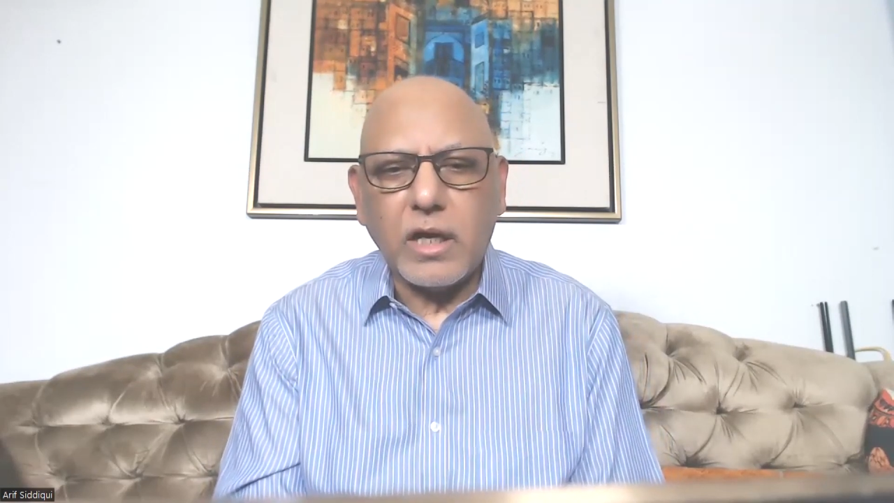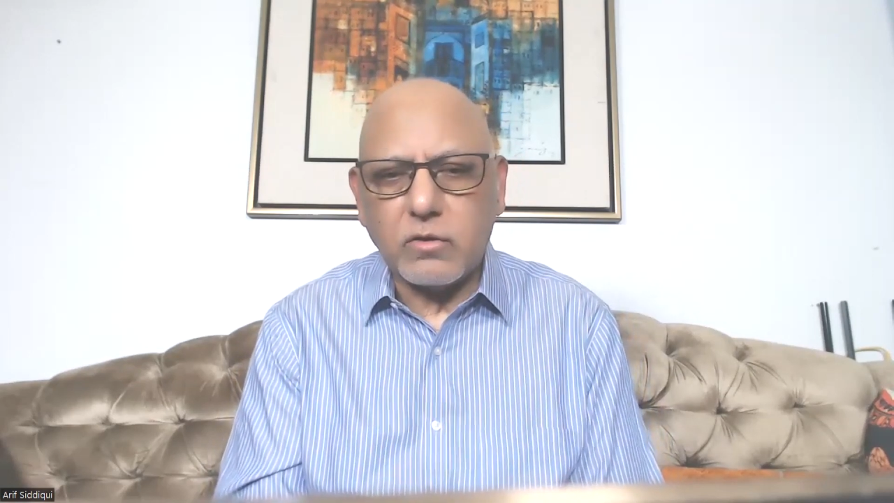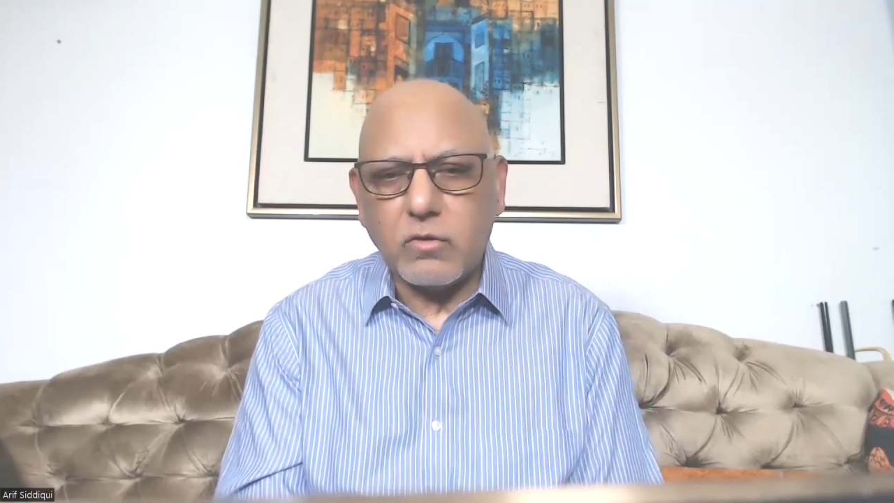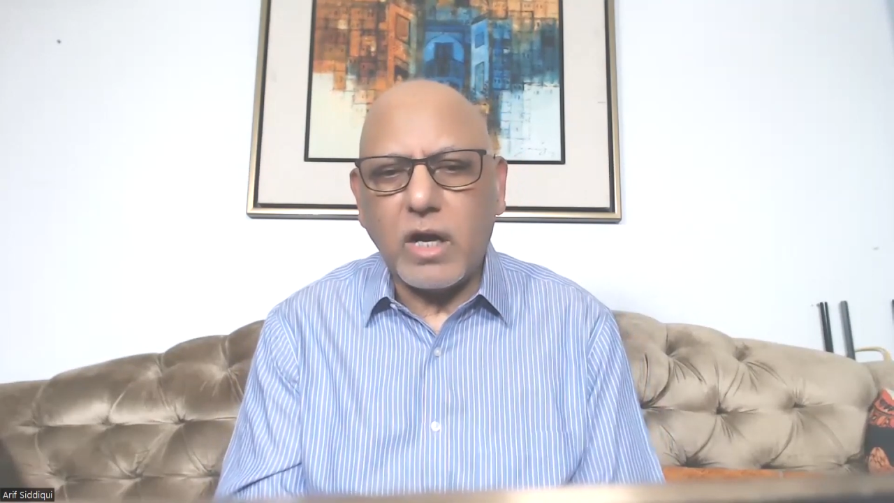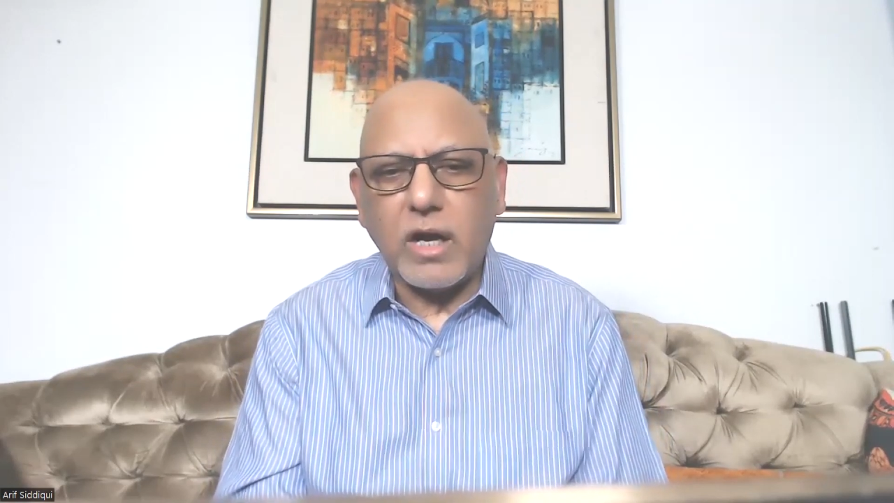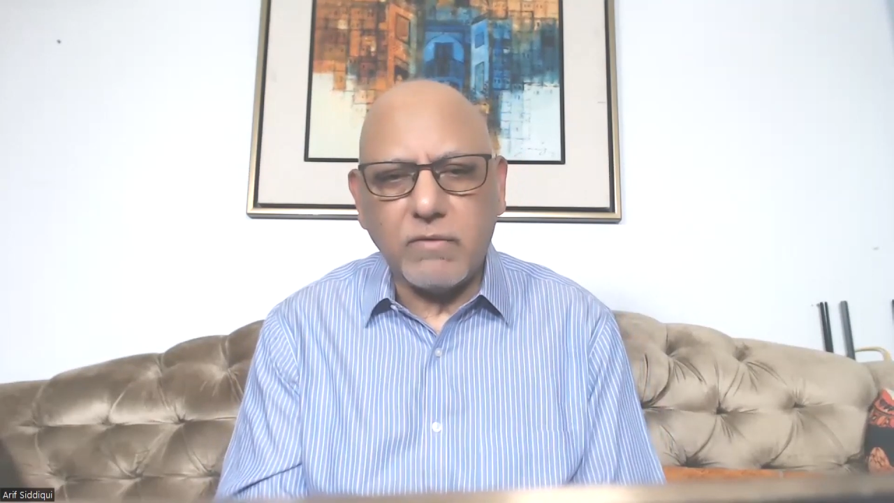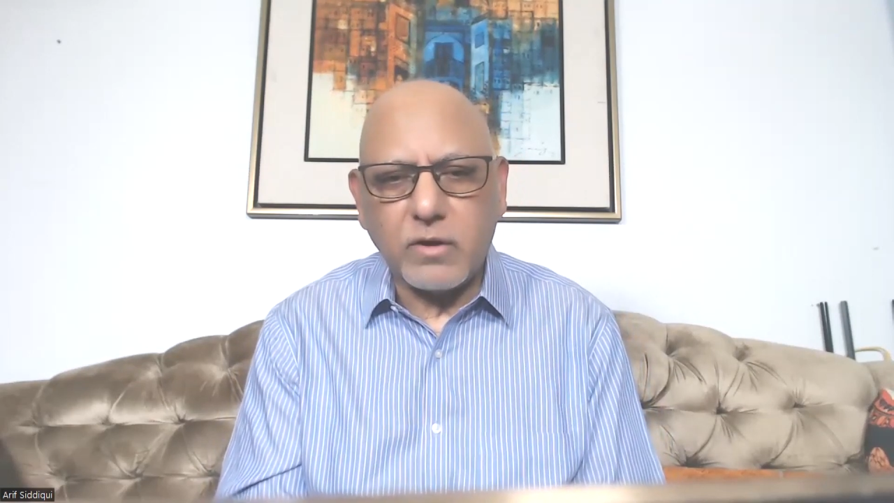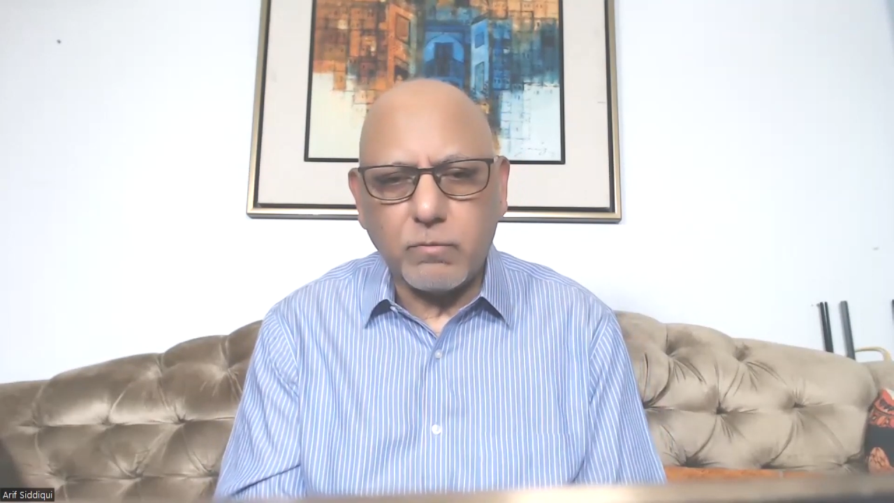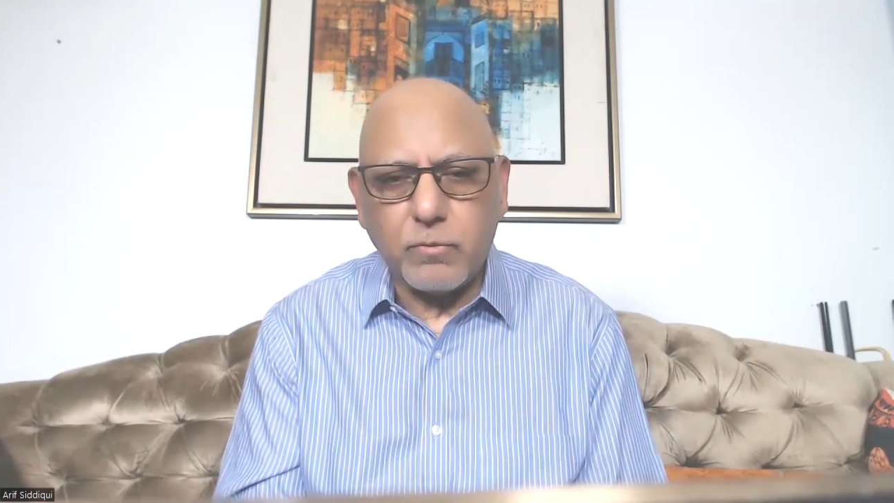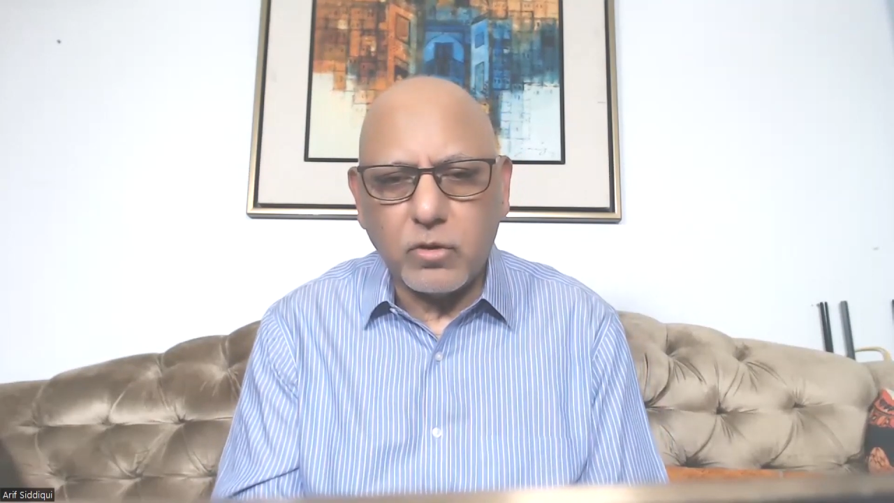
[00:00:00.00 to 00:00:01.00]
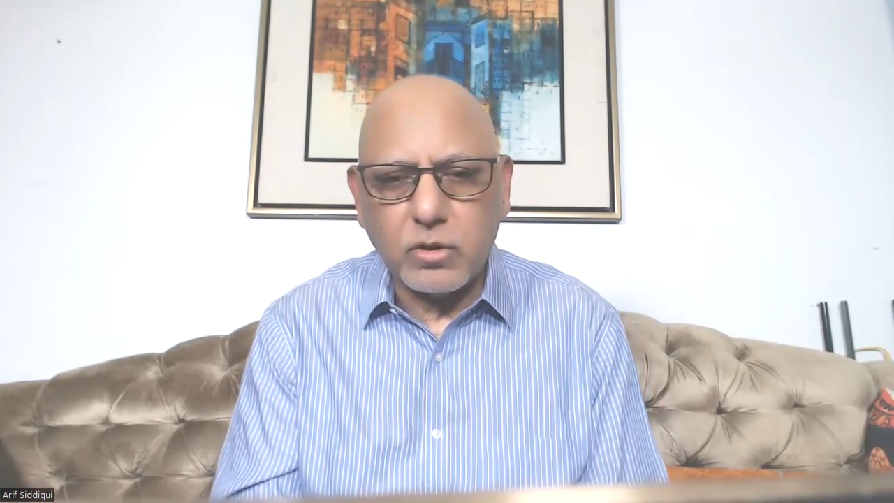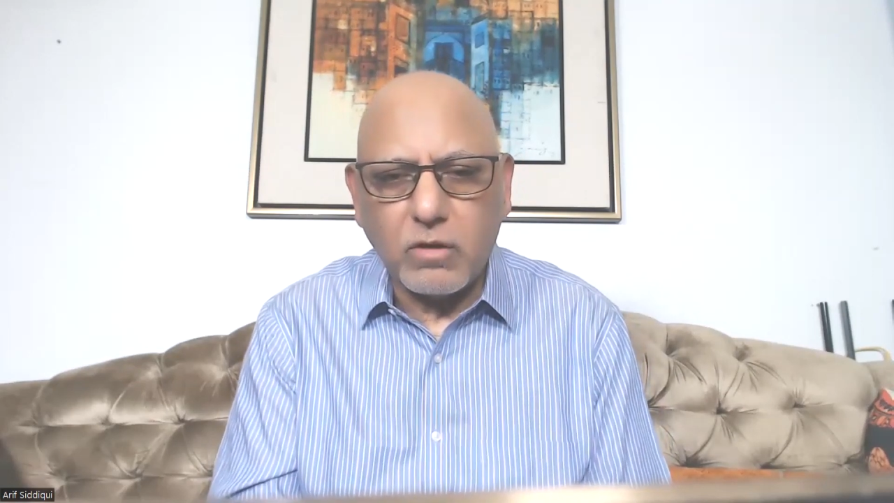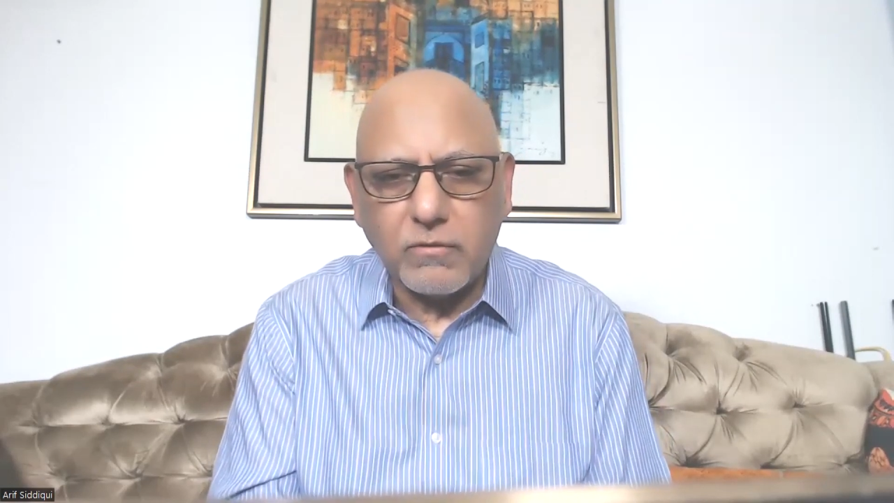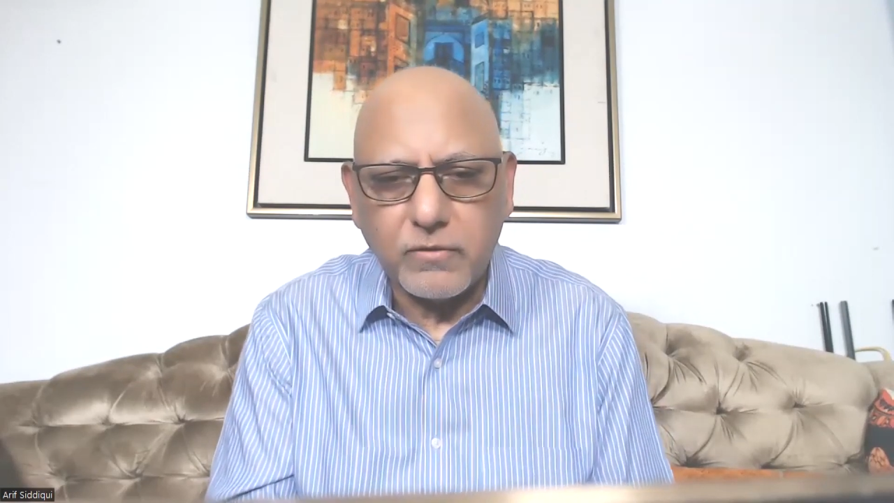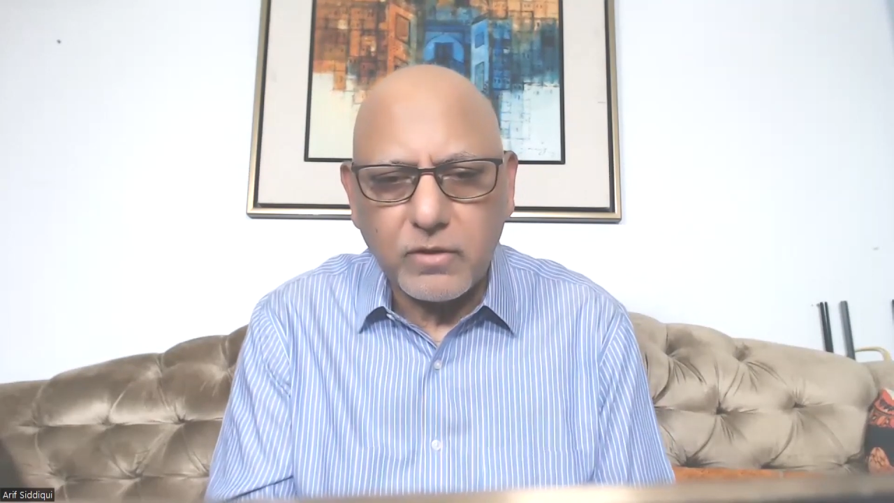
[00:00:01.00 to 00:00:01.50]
and you have a report of